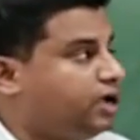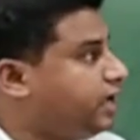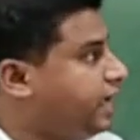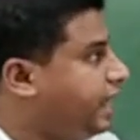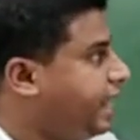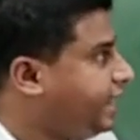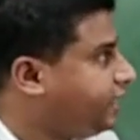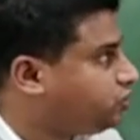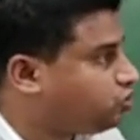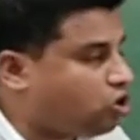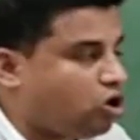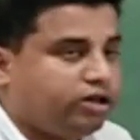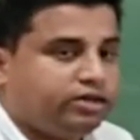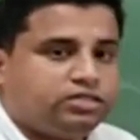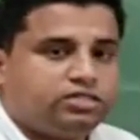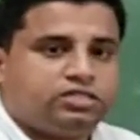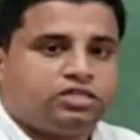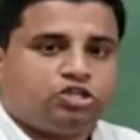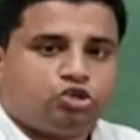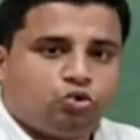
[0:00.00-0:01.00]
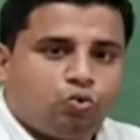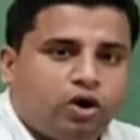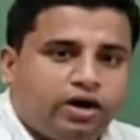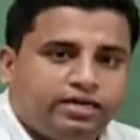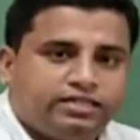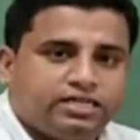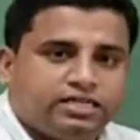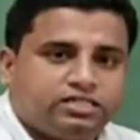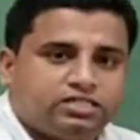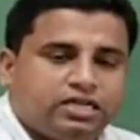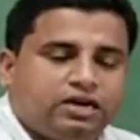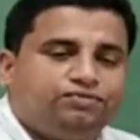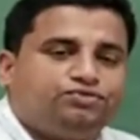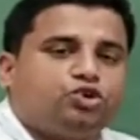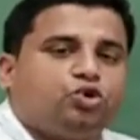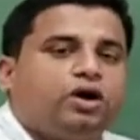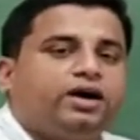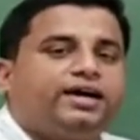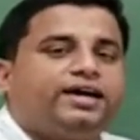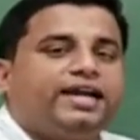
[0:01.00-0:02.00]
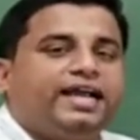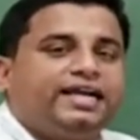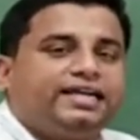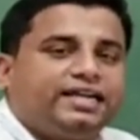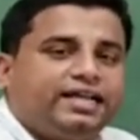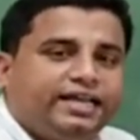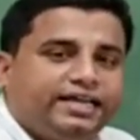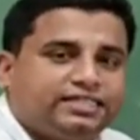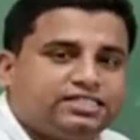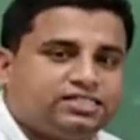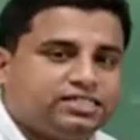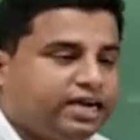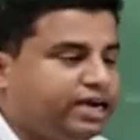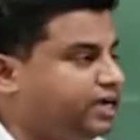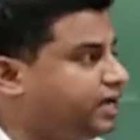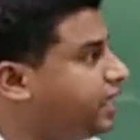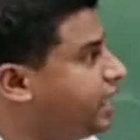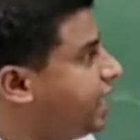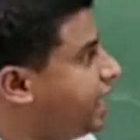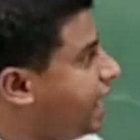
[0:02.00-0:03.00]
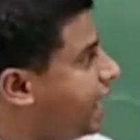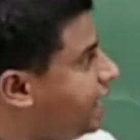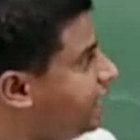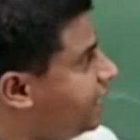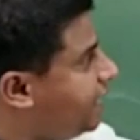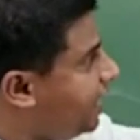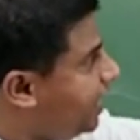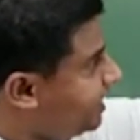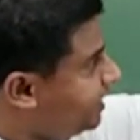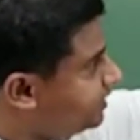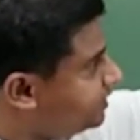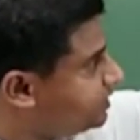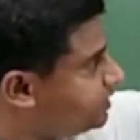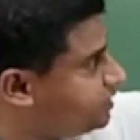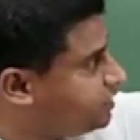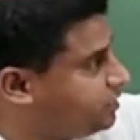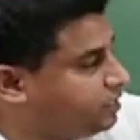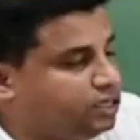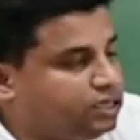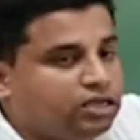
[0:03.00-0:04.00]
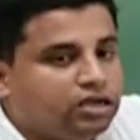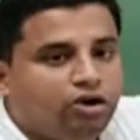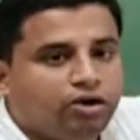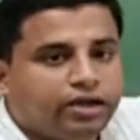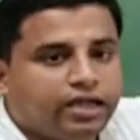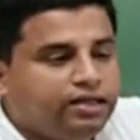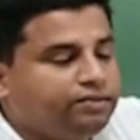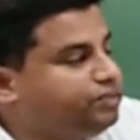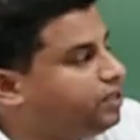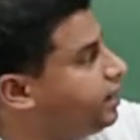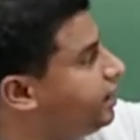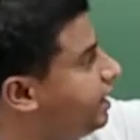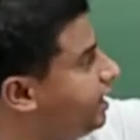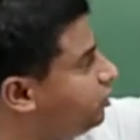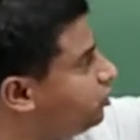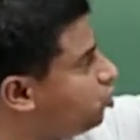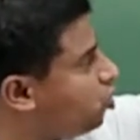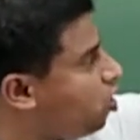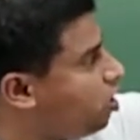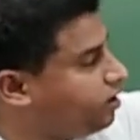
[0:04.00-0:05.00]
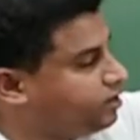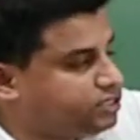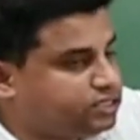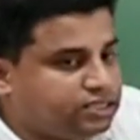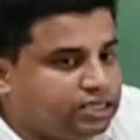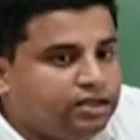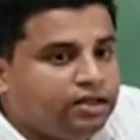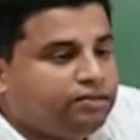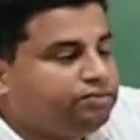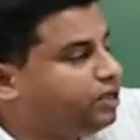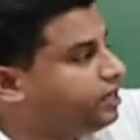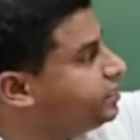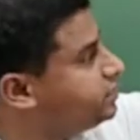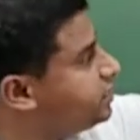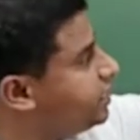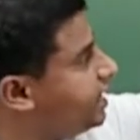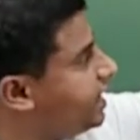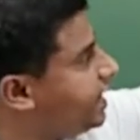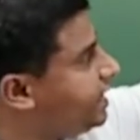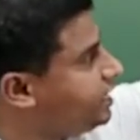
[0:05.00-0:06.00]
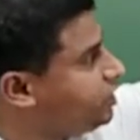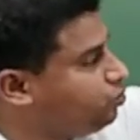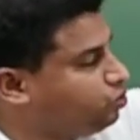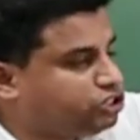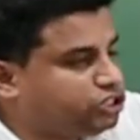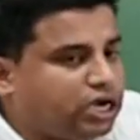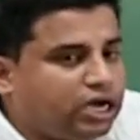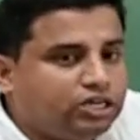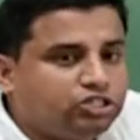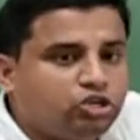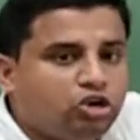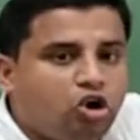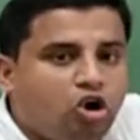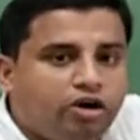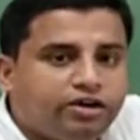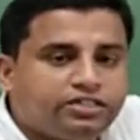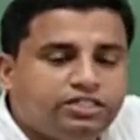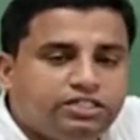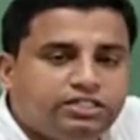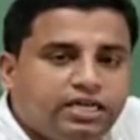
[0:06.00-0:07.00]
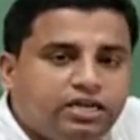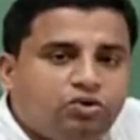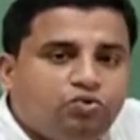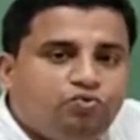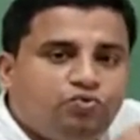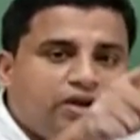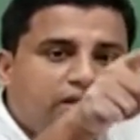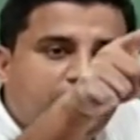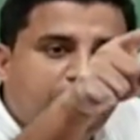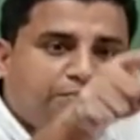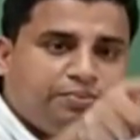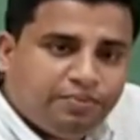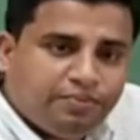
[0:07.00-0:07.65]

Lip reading: electrons towards itself to a greater extent, and hence, okay, the electrons, that is the negative charge on oxygen, will